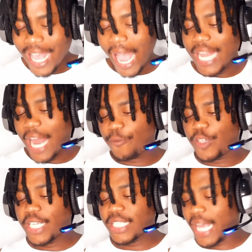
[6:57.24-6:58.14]

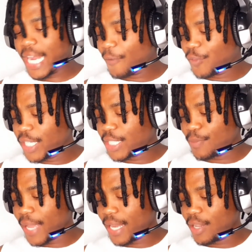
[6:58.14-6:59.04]
I love this,
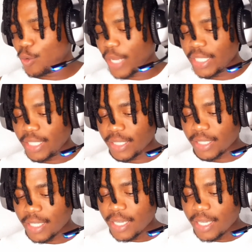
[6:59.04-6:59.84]
man. Look at this.